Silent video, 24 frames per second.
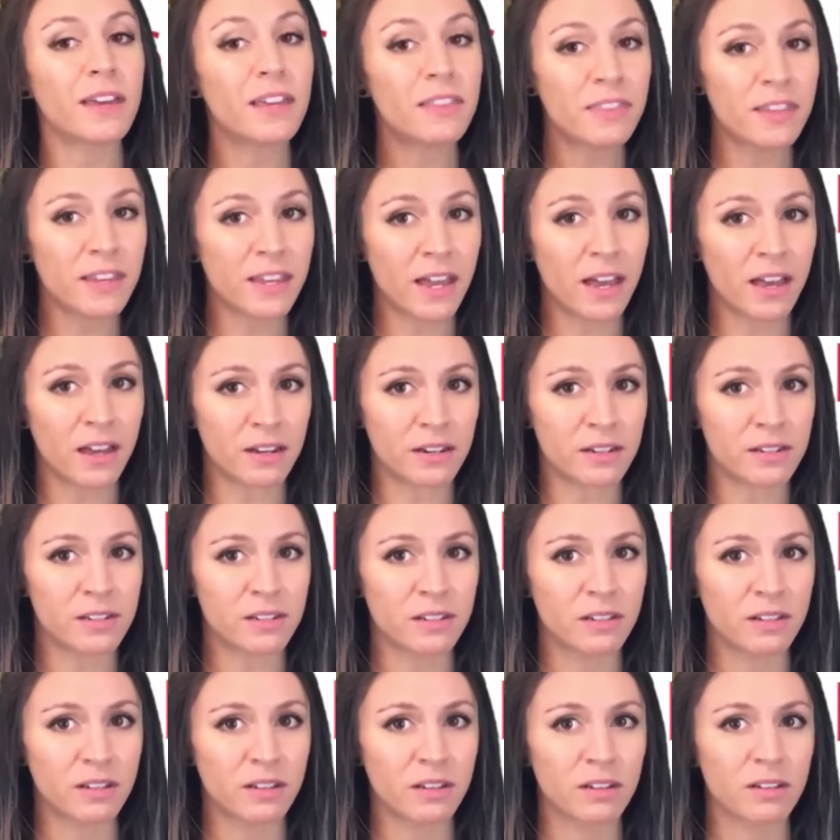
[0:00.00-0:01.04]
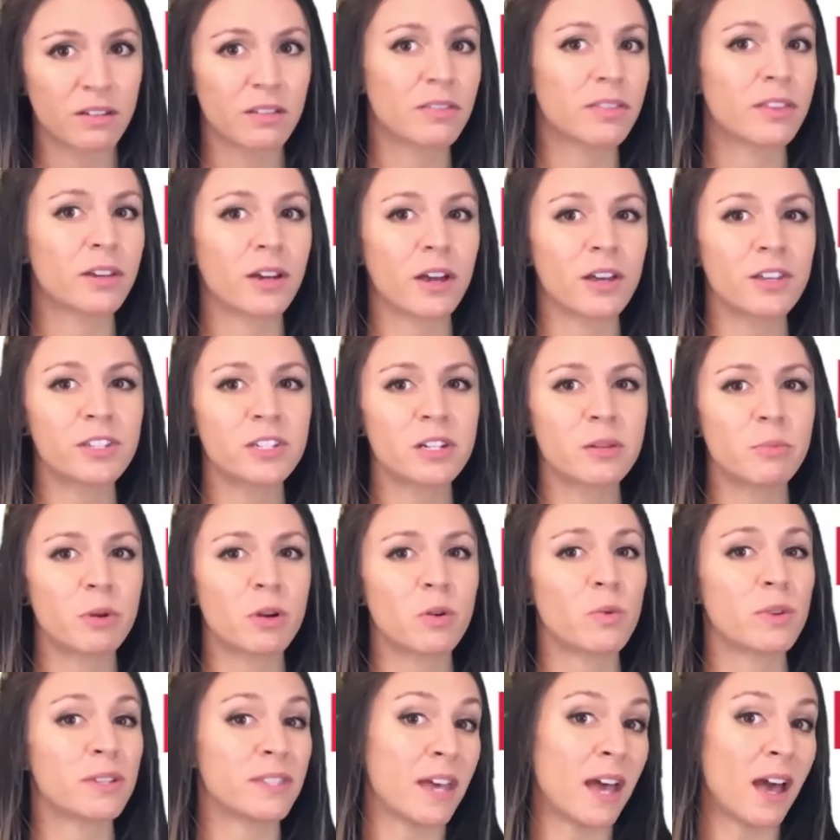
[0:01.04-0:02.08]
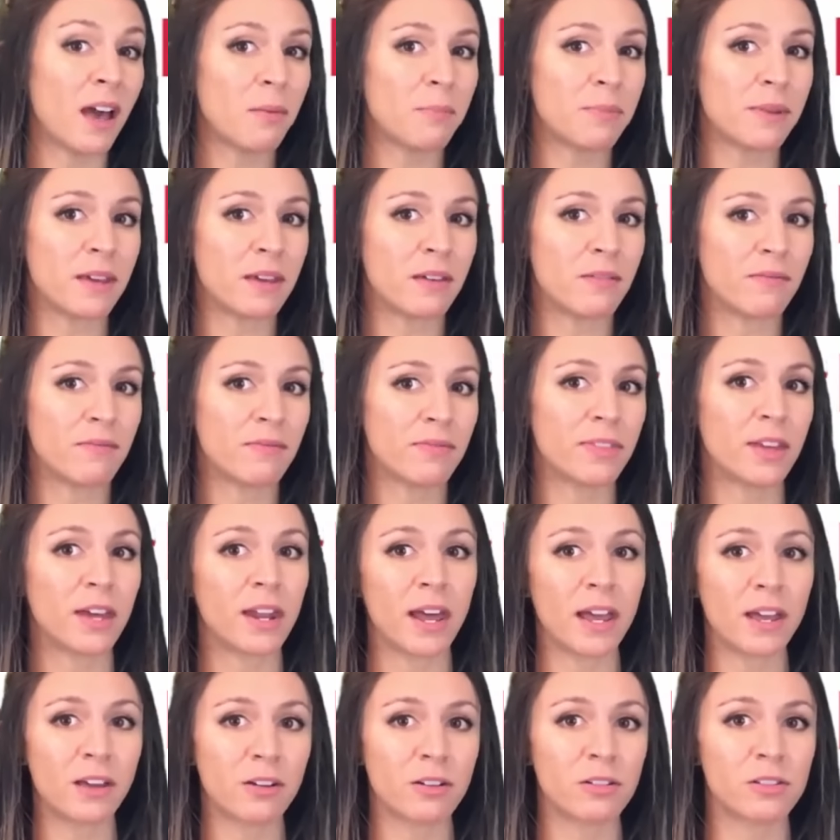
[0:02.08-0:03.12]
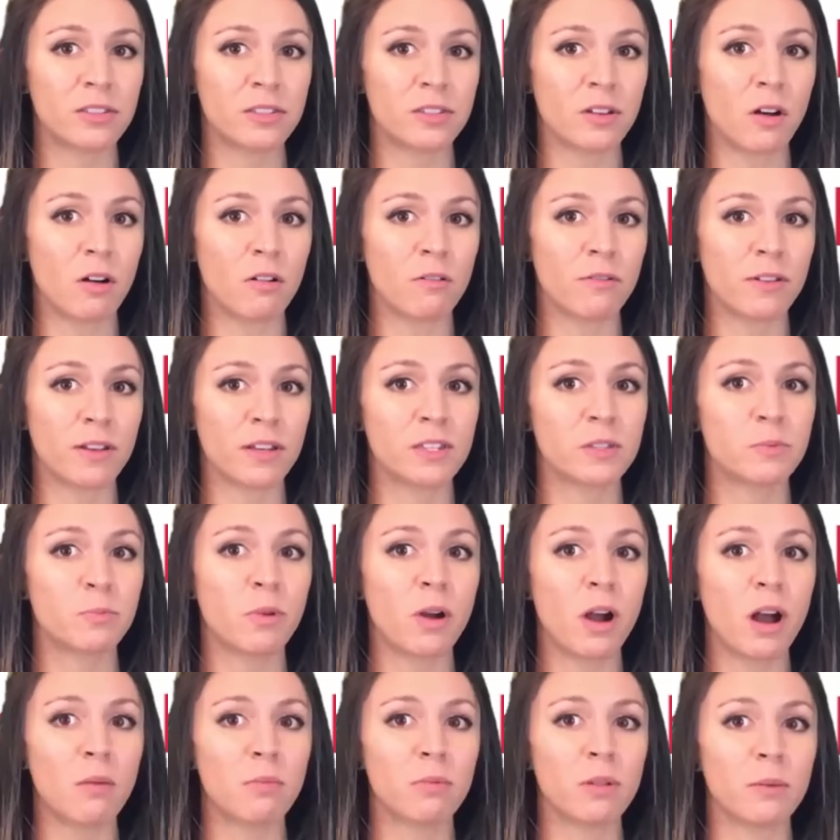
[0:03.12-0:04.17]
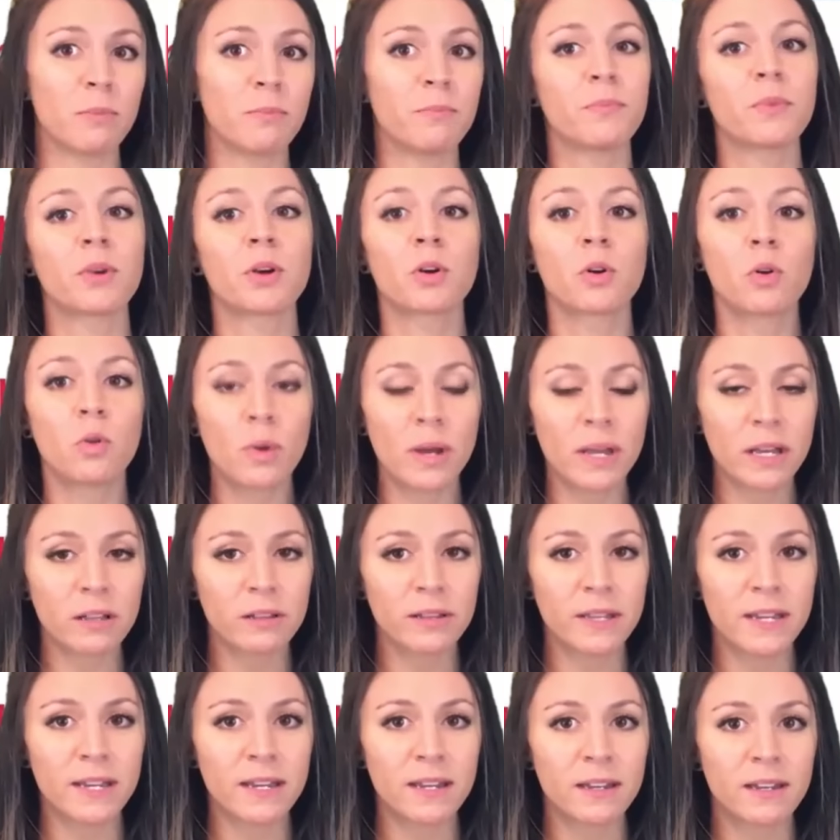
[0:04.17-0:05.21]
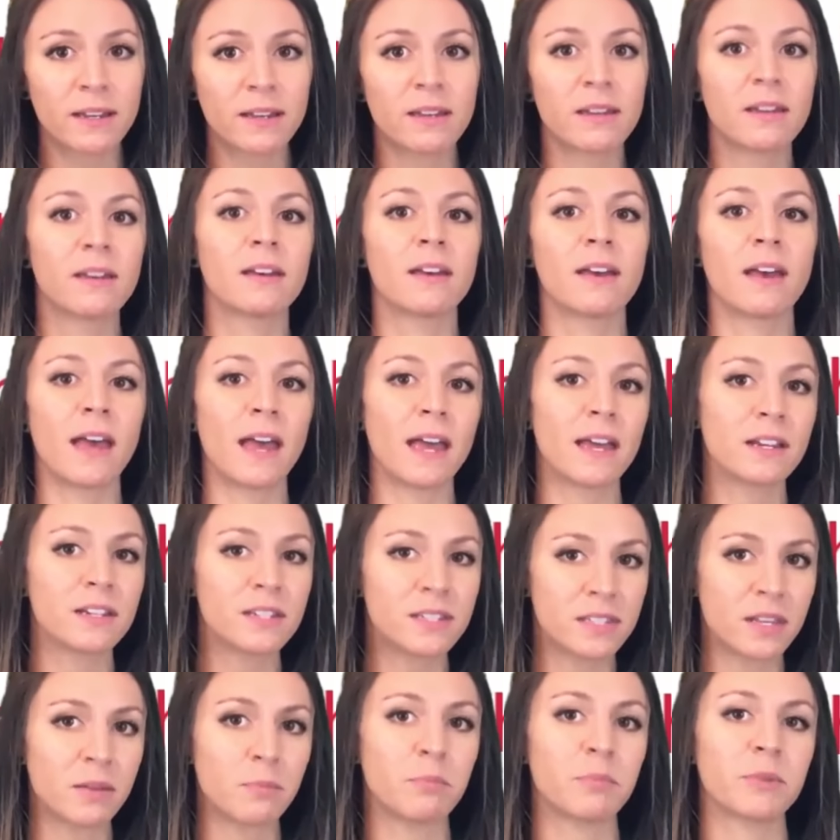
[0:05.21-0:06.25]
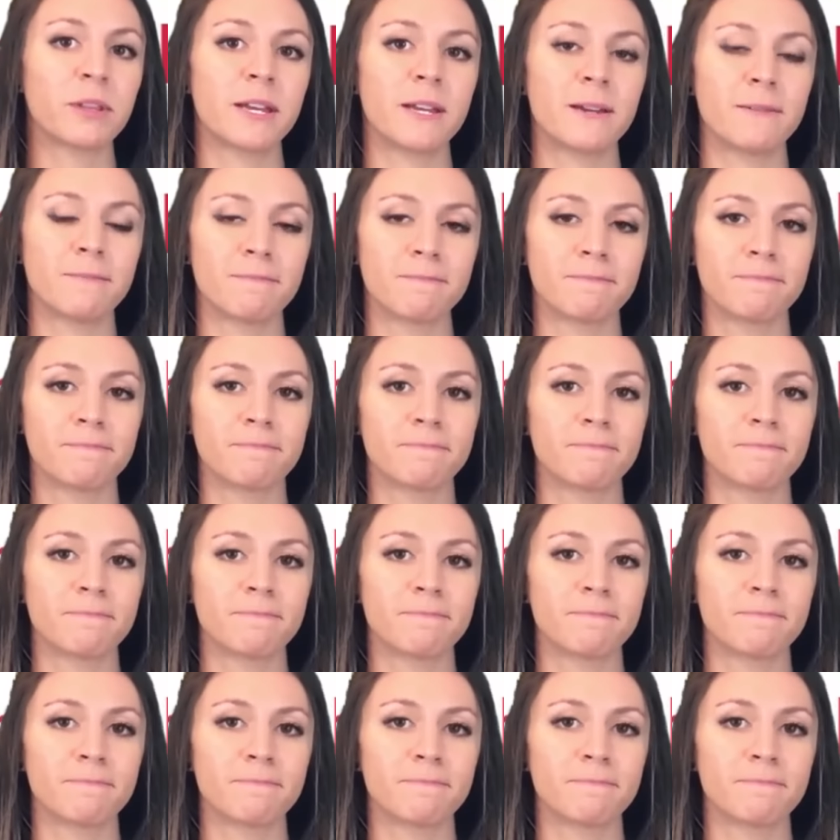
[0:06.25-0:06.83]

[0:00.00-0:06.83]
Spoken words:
In the end, the customer was happy that I could solve his problem quickly and simply.